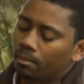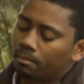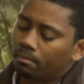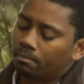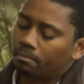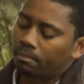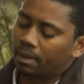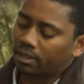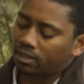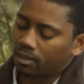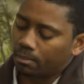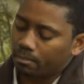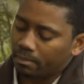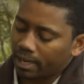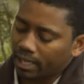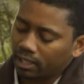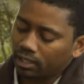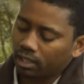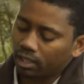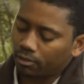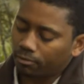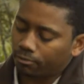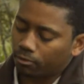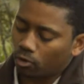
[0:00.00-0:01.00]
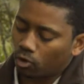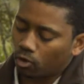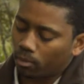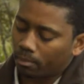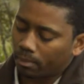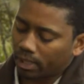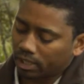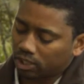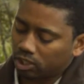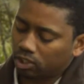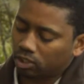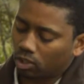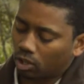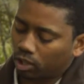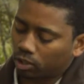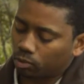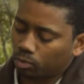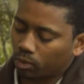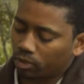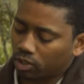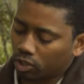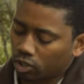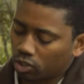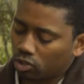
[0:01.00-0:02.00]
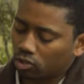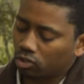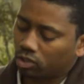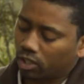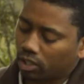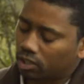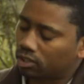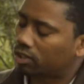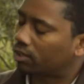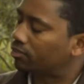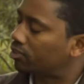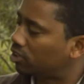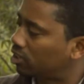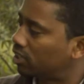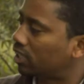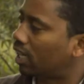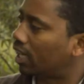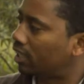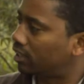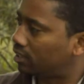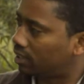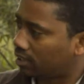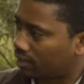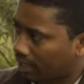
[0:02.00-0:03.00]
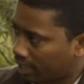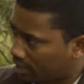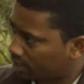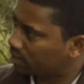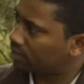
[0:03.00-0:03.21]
but the main reform must start with the nucleus of society, and that is